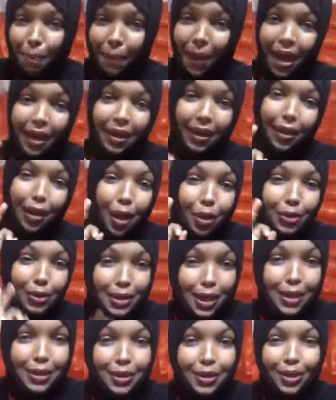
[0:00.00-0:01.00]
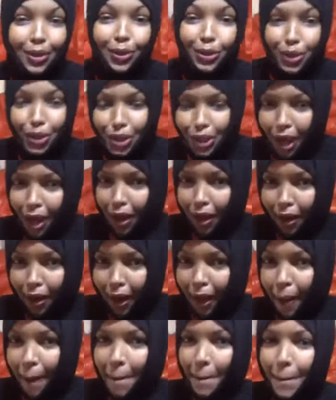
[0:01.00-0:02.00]
back our title
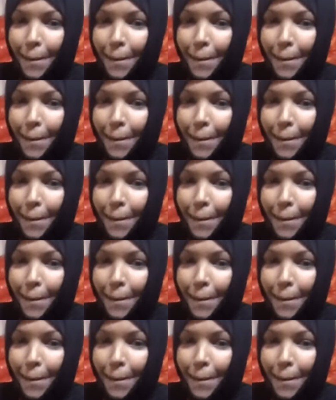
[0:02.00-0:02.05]
inshallah